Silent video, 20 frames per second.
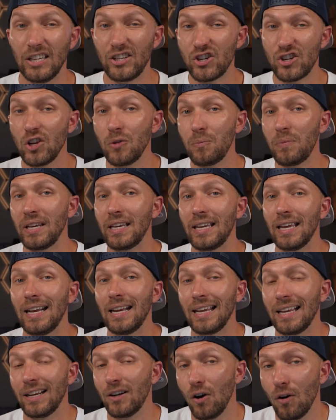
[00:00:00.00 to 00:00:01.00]
should be
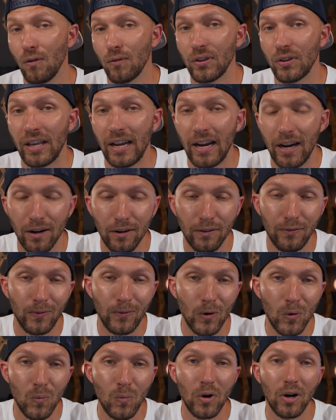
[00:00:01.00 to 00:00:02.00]
getting an over-the-air
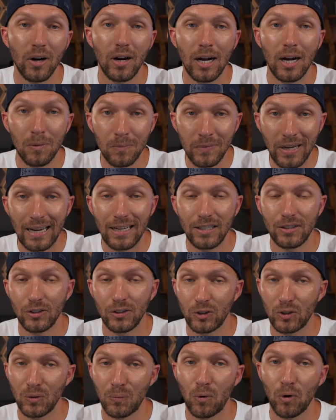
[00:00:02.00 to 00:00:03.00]
firmware update
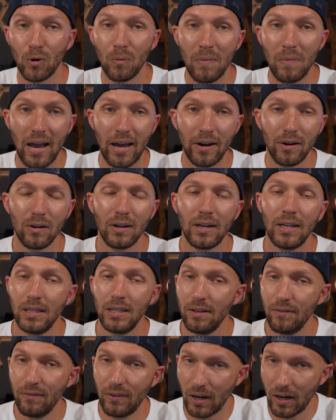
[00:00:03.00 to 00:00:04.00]
to support Matter
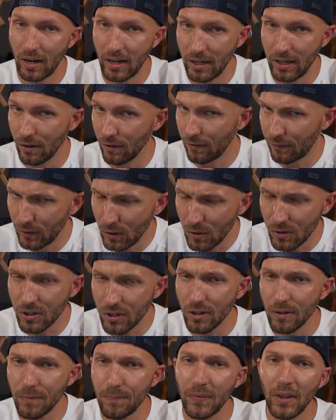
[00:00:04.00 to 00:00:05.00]
in the very near
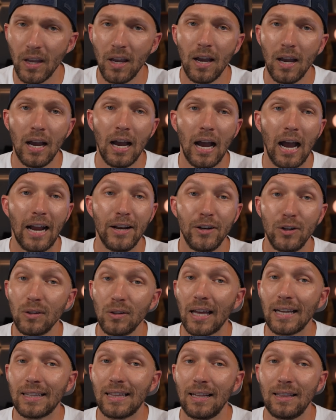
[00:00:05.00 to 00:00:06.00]
future. I
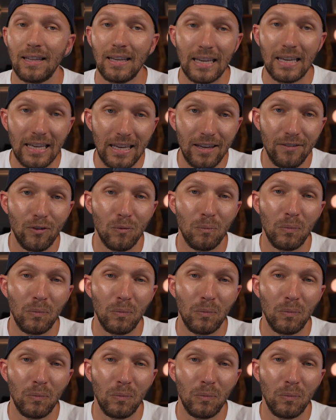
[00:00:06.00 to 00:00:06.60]
do like that the Eve